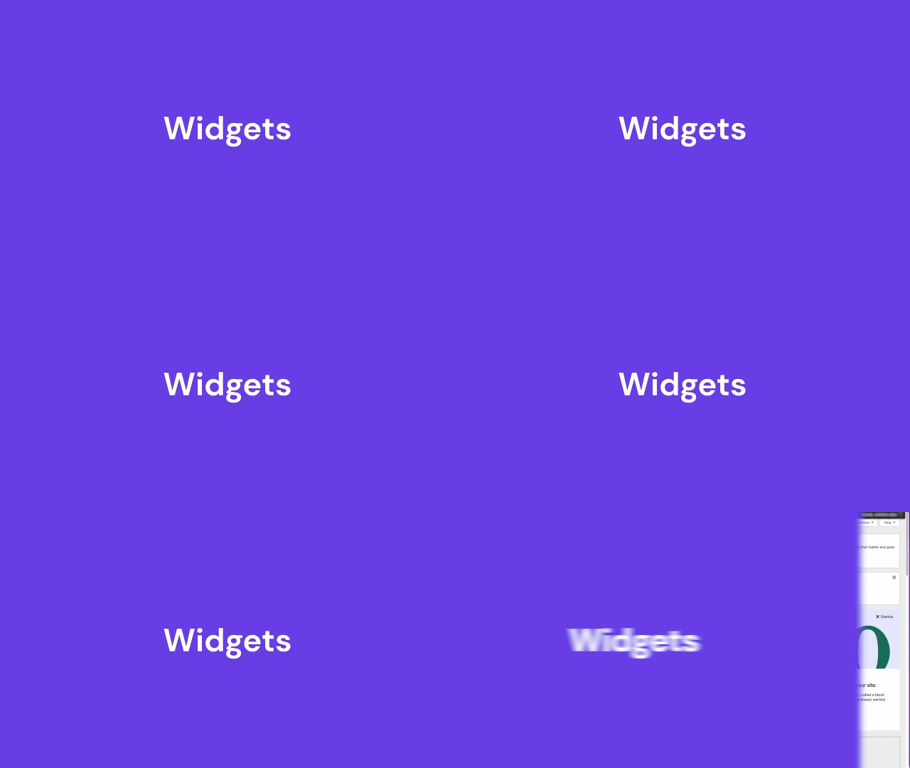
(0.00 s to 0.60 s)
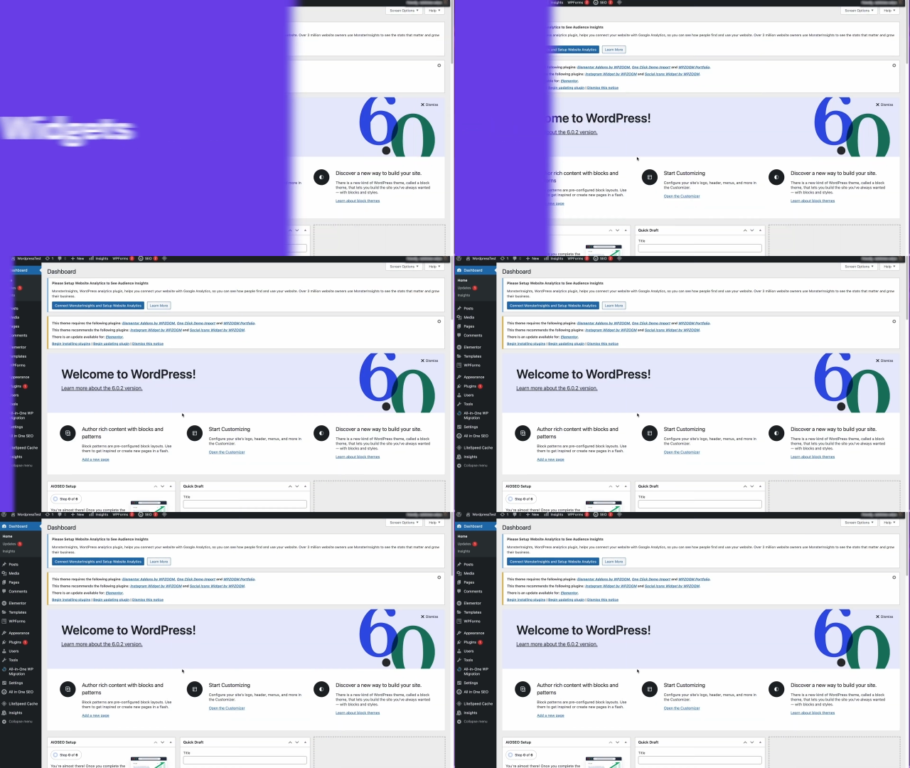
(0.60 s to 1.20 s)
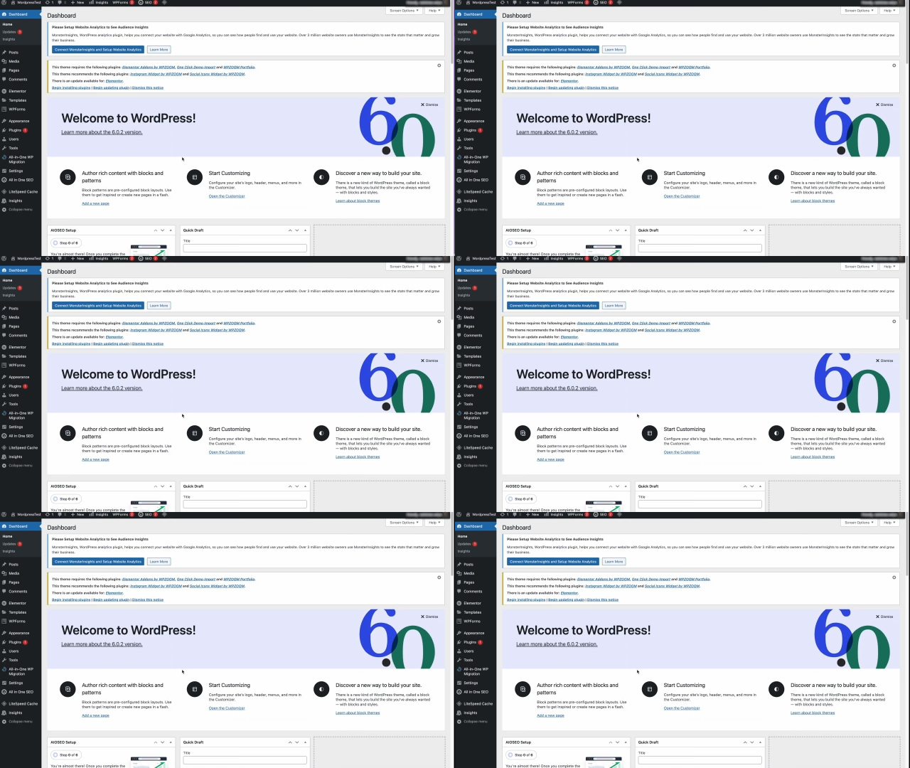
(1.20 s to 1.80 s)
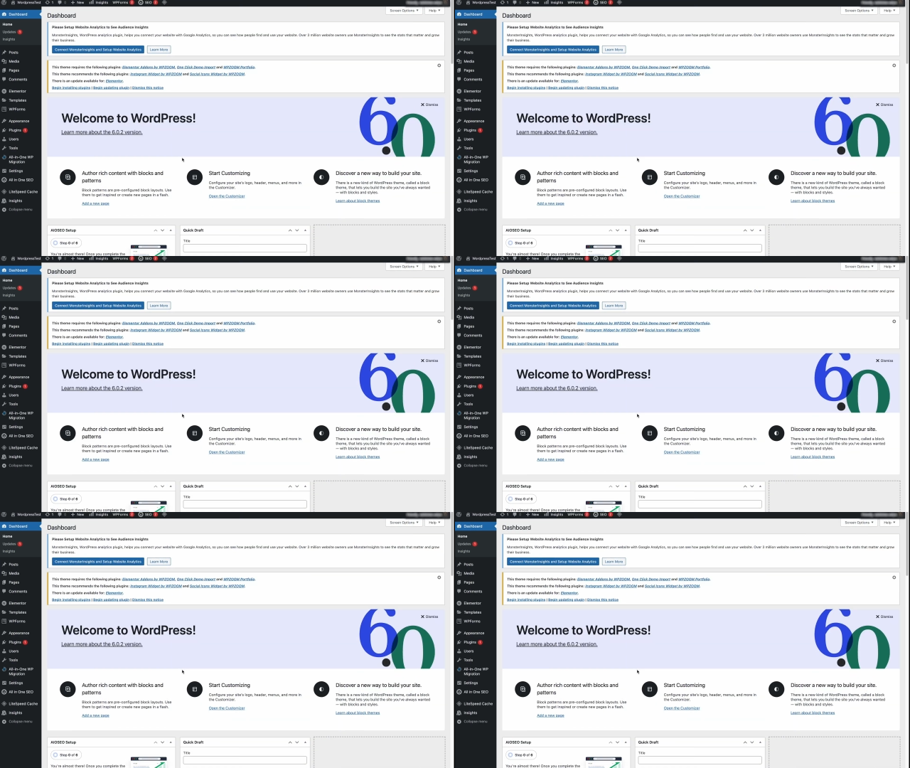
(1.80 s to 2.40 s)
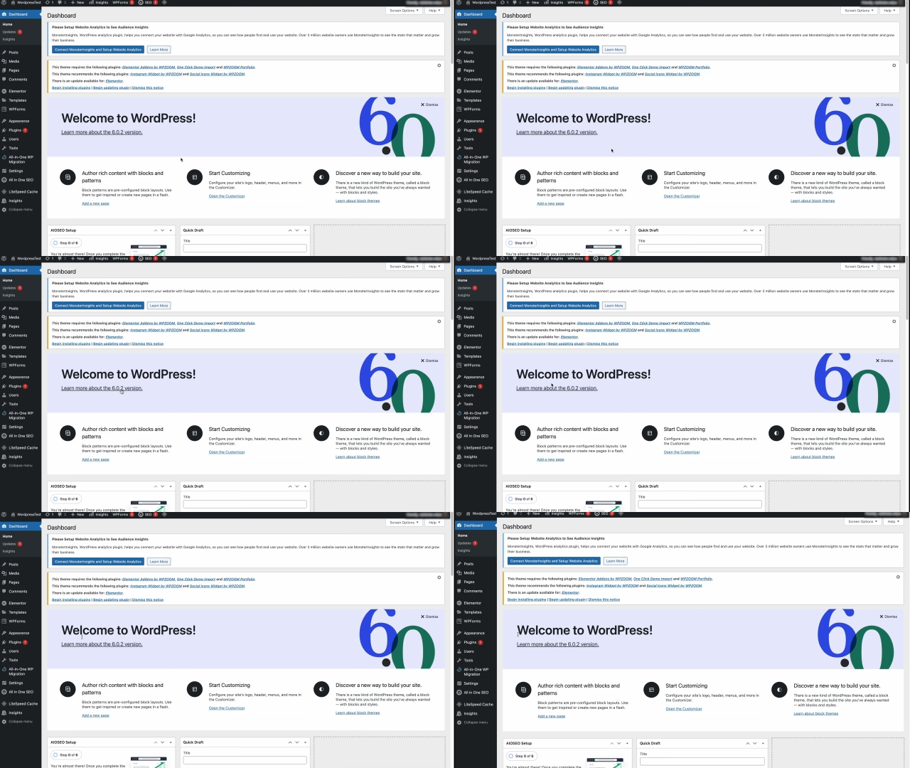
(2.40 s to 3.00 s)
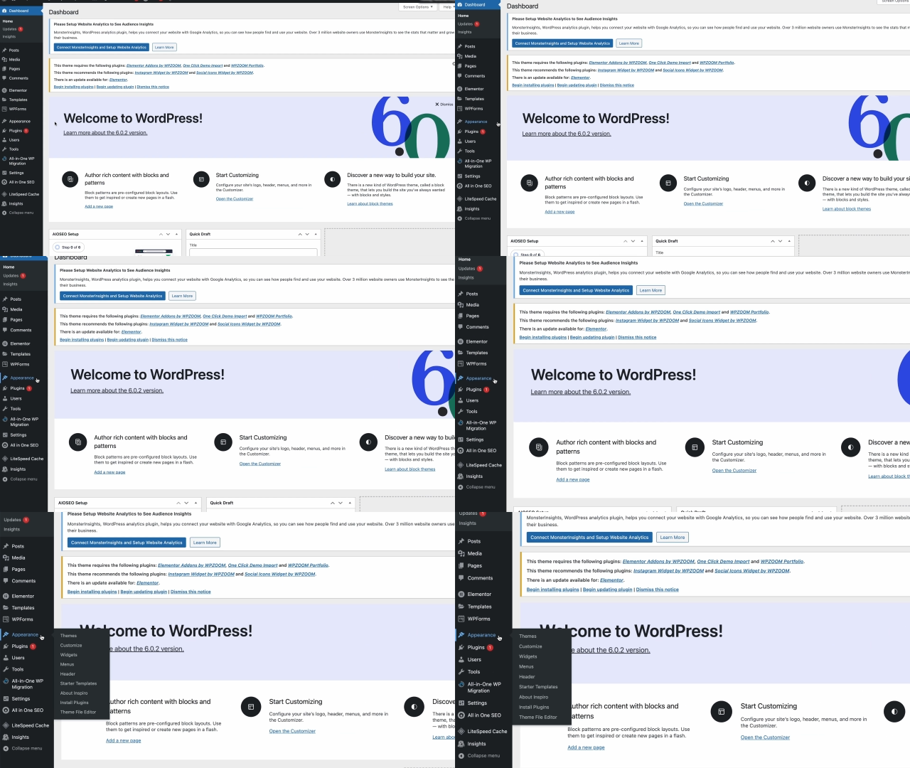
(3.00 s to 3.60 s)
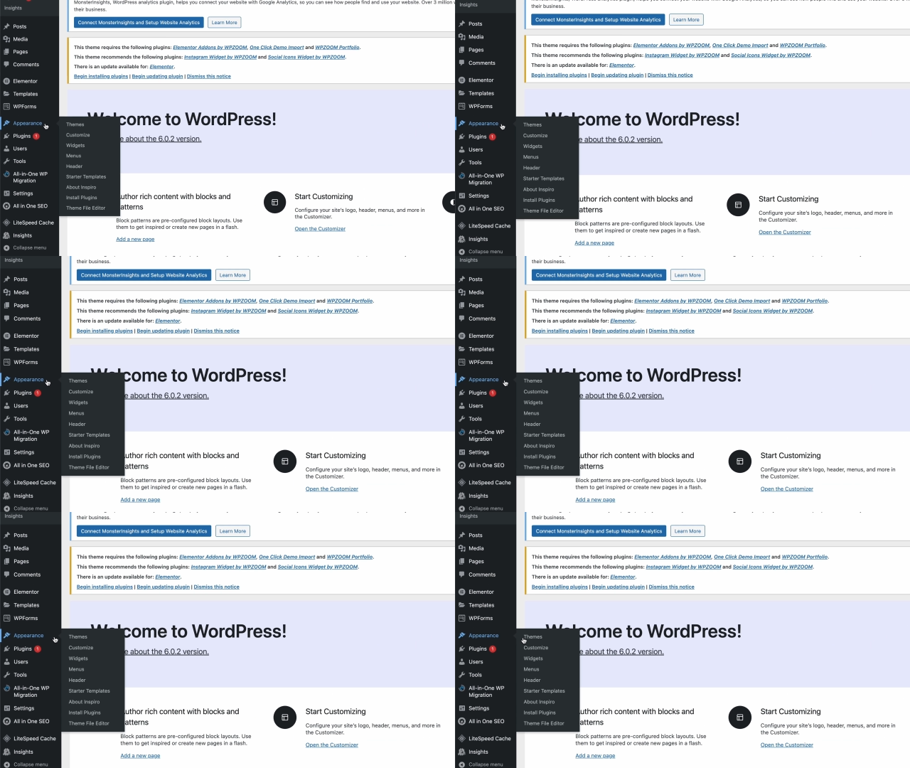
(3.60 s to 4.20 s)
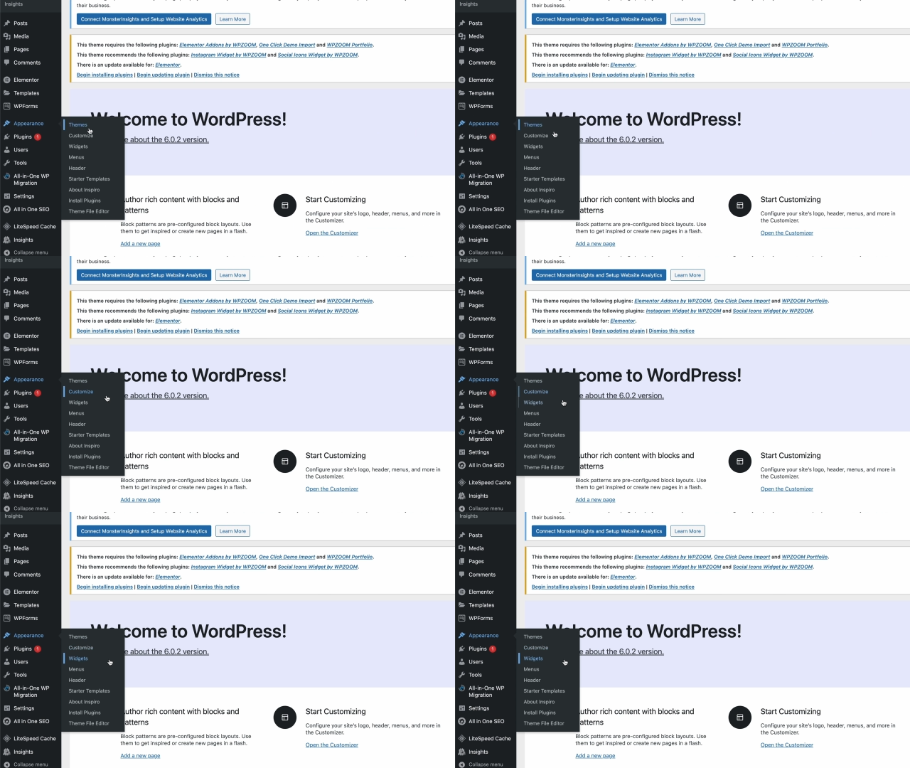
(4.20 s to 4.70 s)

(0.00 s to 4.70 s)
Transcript: (no speaker visible)